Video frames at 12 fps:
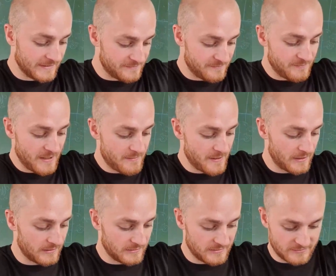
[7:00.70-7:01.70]
Maybe
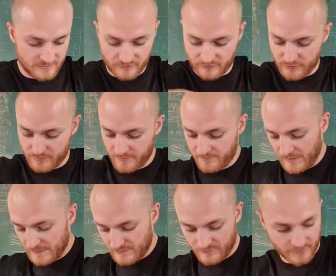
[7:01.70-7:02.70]
I'll
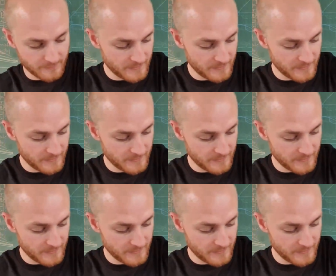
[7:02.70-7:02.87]
superimpose a